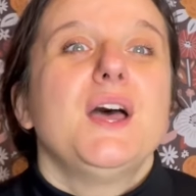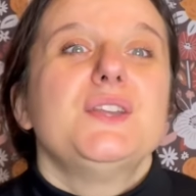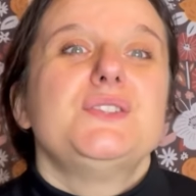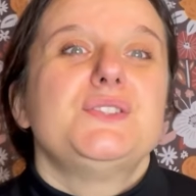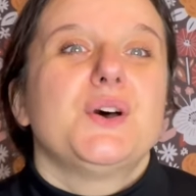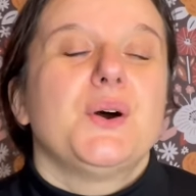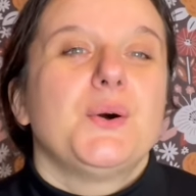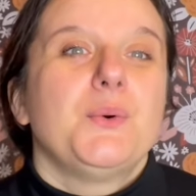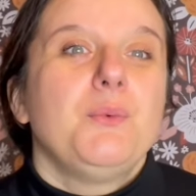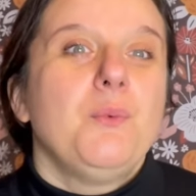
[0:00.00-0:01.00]

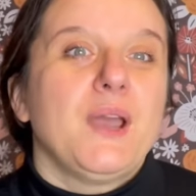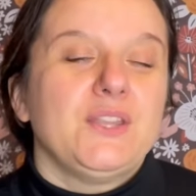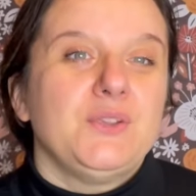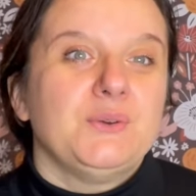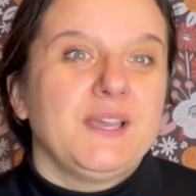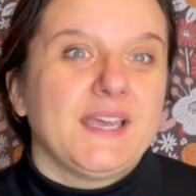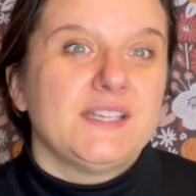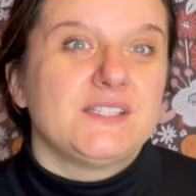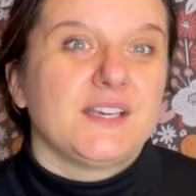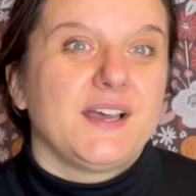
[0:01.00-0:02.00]
so when you
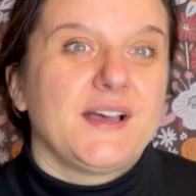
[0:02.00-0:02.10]
get